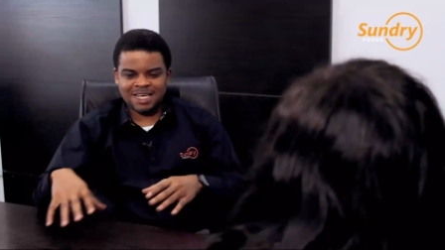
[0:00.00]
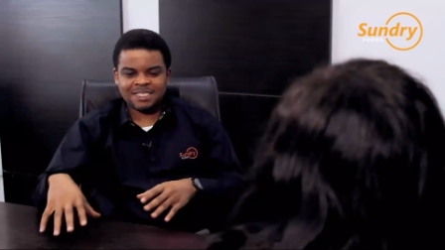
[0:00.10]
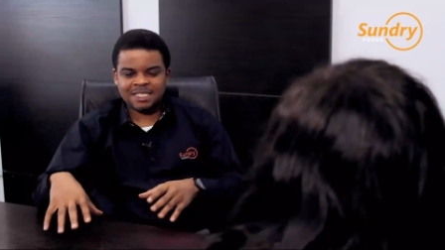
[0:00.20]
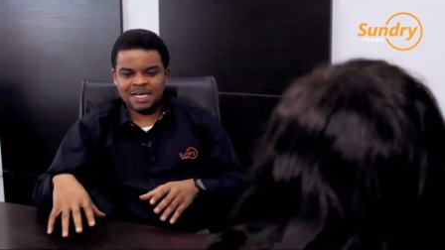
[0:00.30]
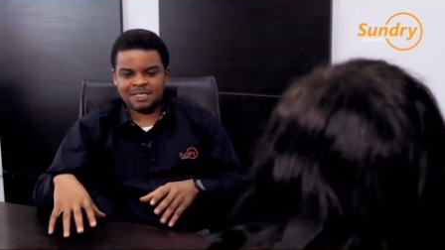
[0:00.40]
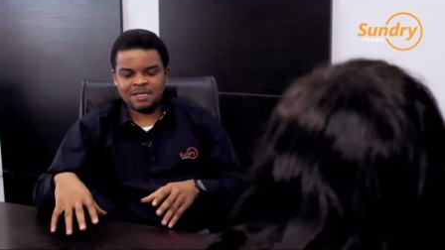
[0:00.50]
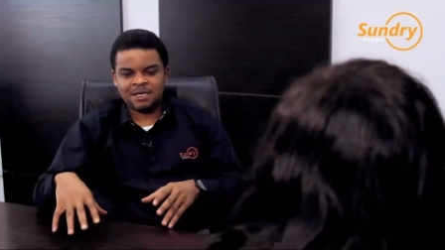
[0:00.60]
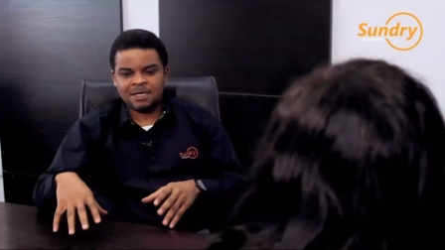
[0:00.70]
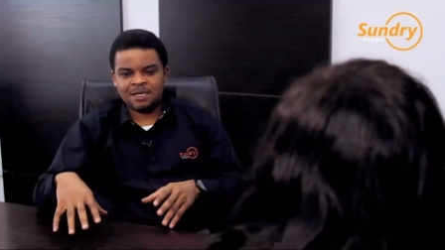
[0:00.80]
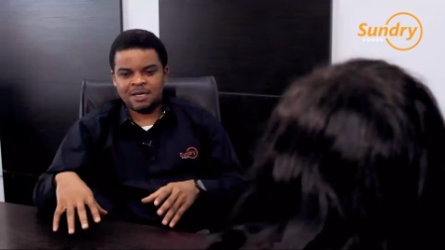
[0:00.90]
less than
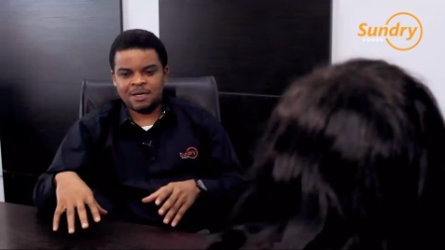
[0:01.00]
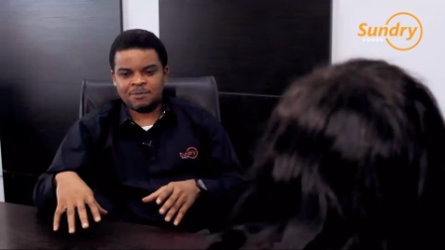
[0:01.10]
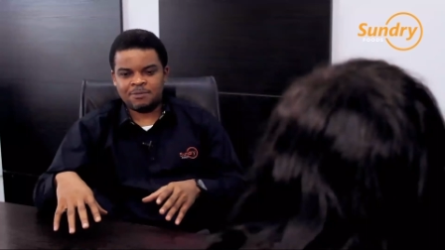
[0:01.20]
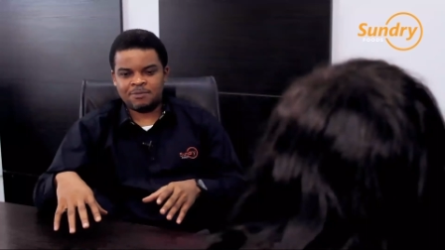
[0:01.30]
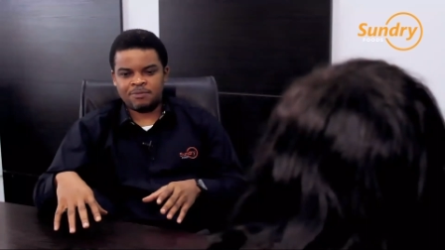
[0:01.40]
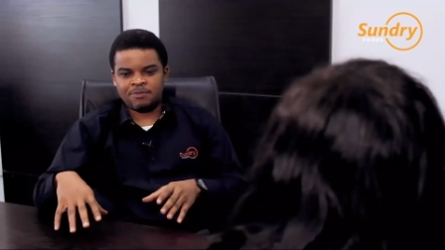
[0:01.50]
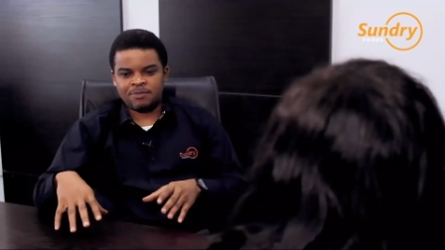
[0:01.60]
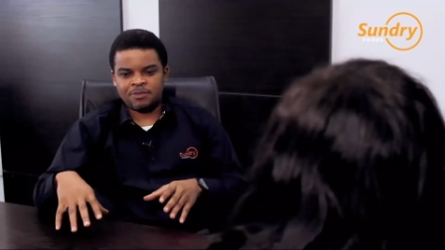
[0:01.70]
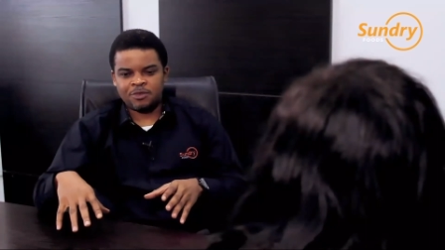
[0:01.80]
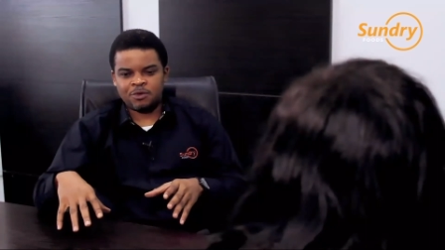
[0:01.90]
um,
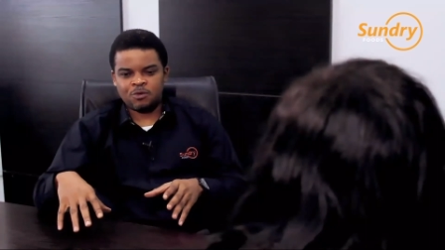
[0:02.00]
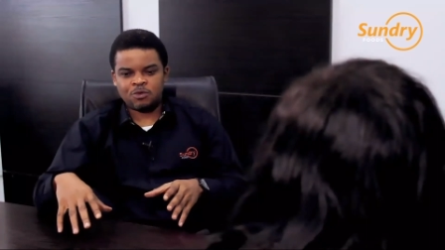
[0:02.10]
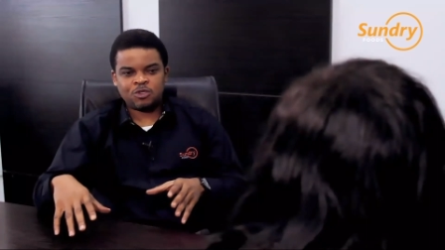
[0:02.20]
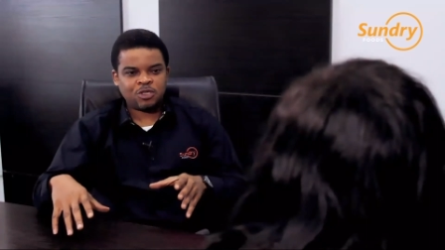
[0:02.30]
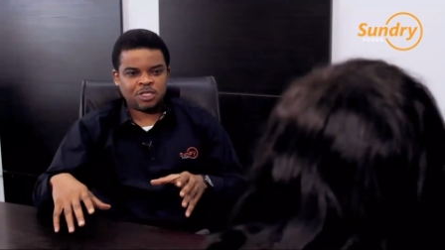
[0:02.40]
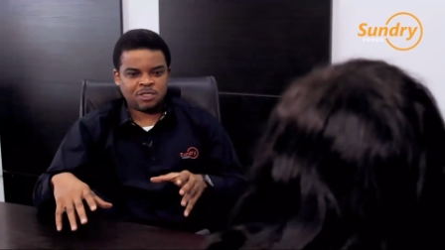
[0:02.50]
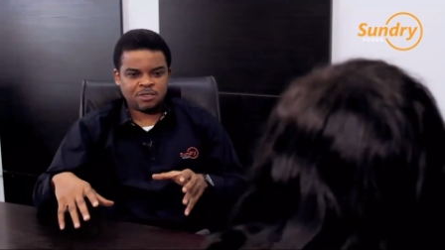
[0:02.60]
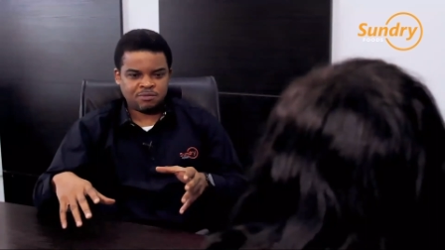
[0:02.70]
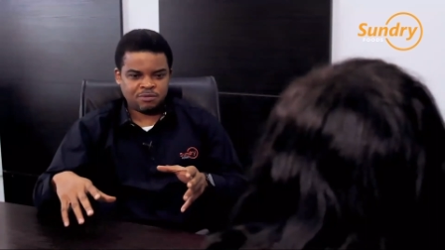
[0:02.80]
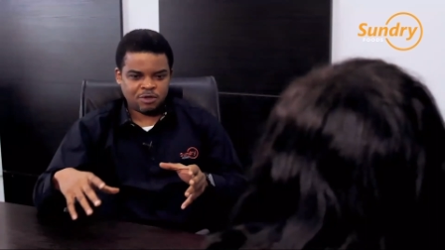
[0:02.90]
you would
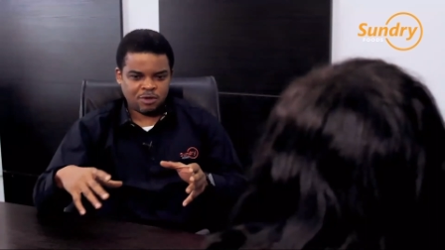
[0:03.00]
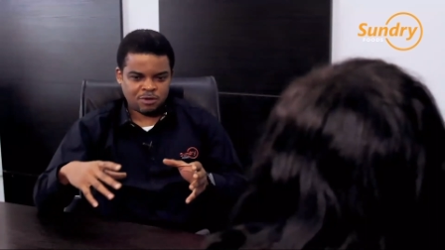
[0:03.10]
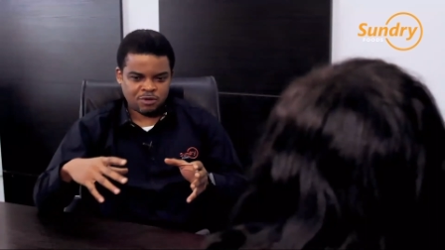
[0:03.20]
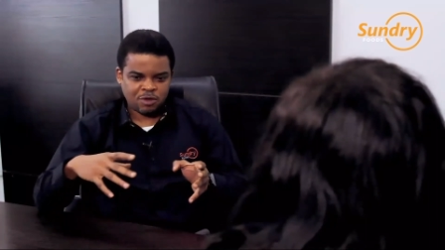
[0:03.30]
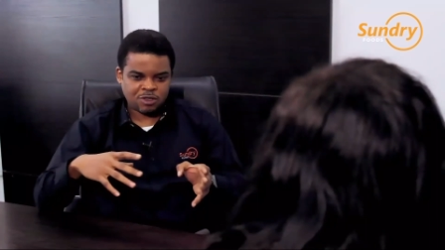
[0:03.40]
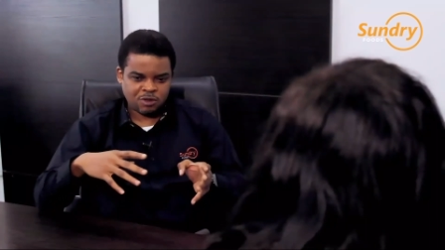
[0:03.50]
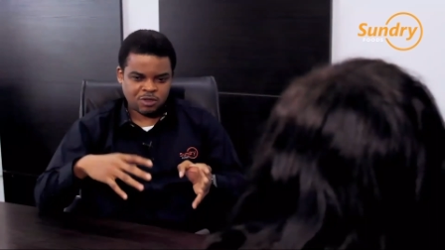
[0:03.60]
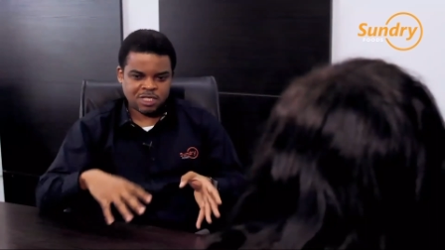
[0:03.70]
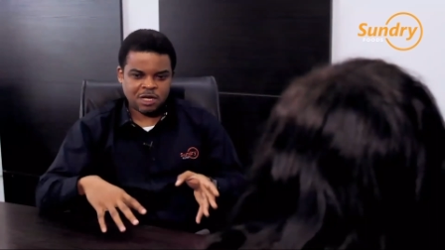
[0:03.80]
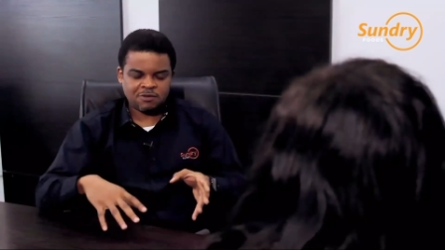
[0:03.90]
treat your, your
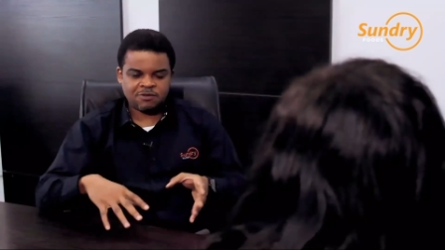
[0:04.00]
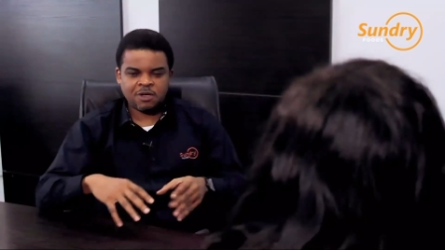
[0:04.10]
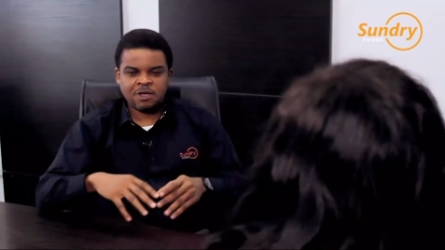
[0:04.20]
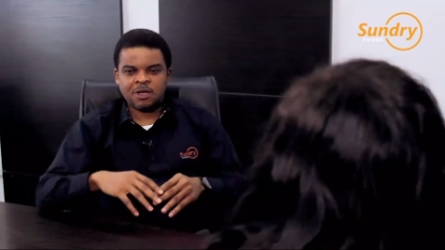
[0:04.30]
yourself.